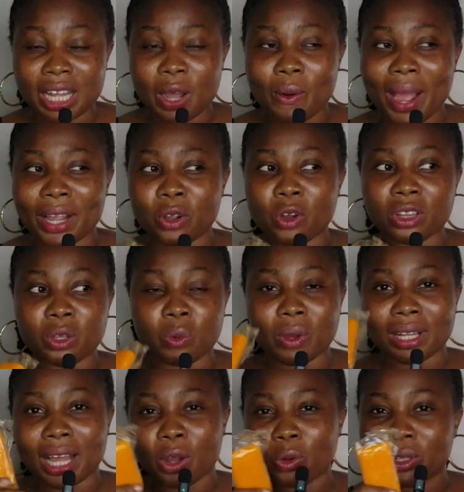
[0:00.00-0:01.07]
now. I got the
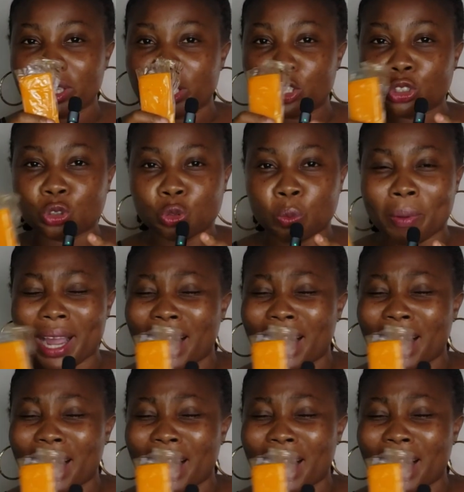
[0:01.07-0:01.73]
one that contains super.